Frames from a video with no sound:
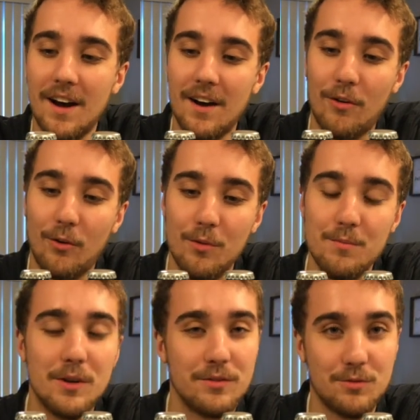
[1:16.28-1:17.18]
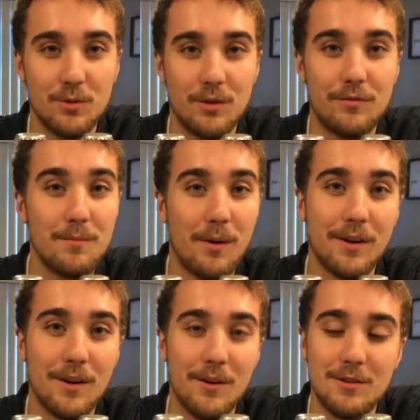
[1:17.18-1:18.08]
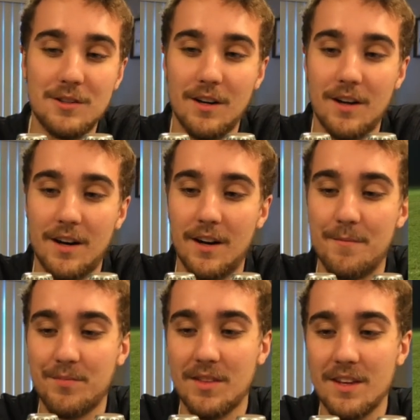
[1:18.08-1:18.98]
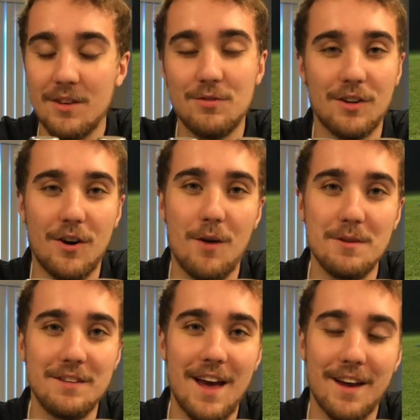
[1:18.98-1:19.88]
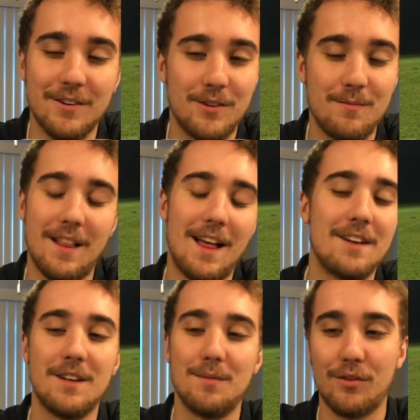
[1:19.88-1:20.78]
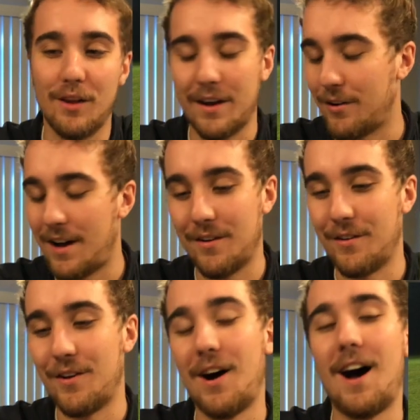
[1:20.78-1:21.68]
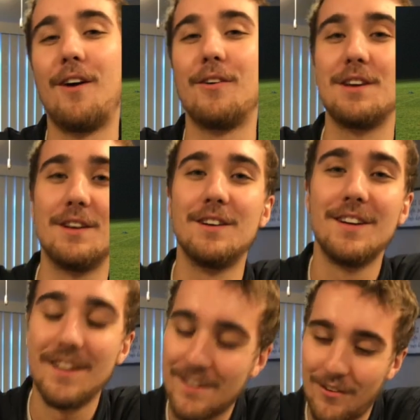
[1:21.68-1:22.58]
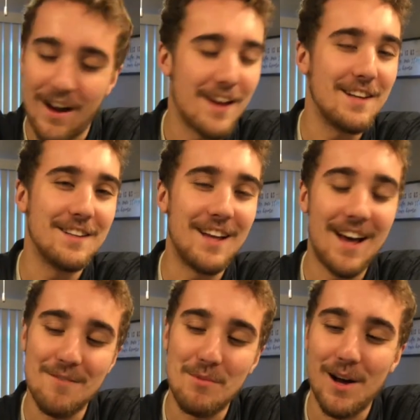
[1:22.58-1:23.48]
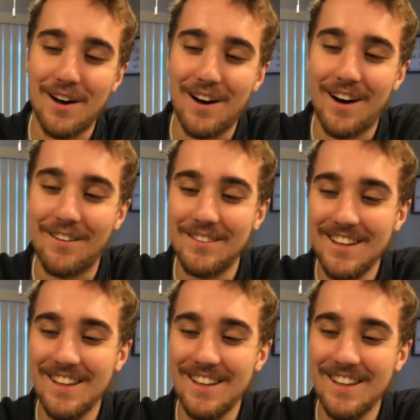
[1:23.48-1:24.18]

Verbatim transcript: old middle school football coach, um, used to call me Dangle. My last name is Langel. I don't know how he, why he did that, but um,